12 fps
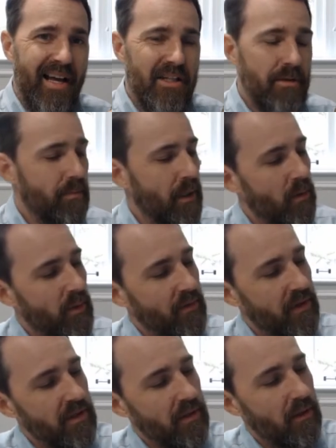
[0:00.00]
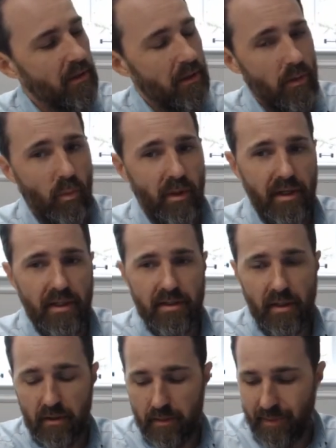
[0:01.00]
The last bone of the skull we're
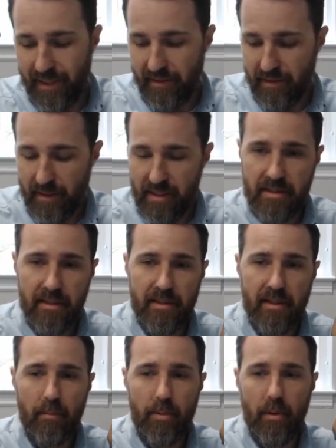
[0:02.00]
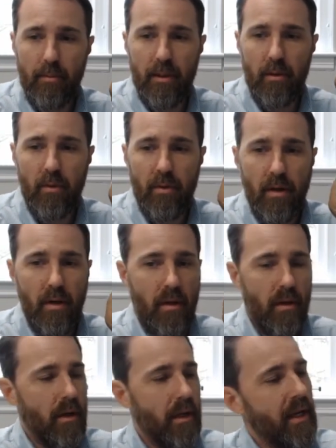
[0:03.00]
going to talk about is the temporal bone,
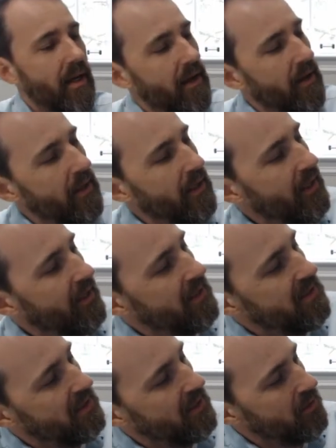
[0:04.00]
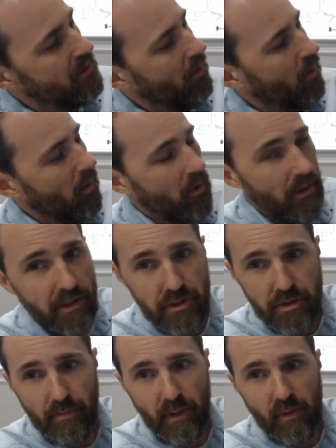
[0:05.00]
and it is this
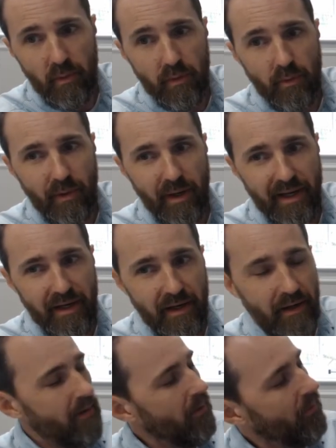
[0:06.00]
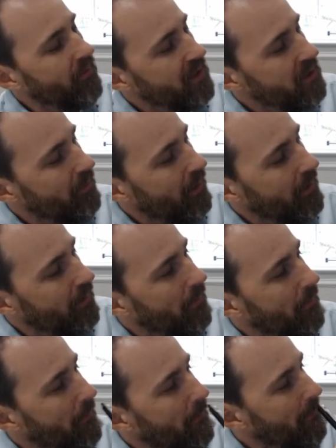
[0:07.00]
orange bone right here on this
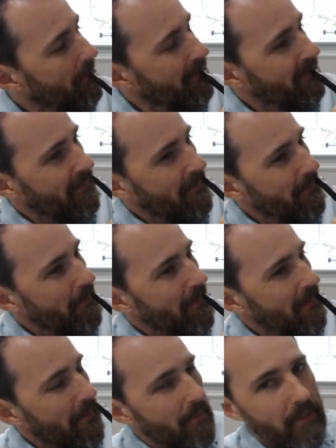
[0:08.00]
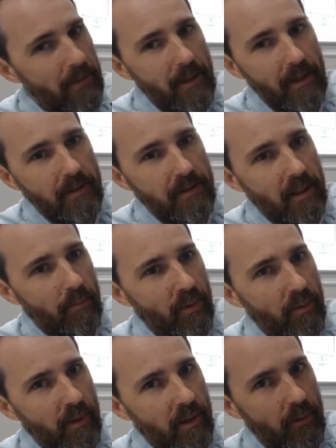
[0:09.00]
model. The
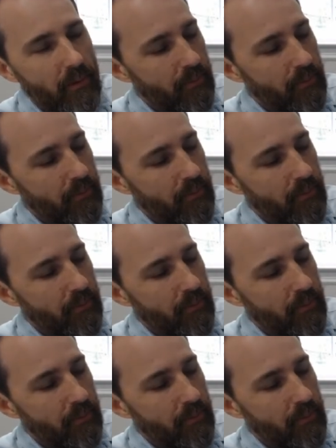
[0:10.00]
temporal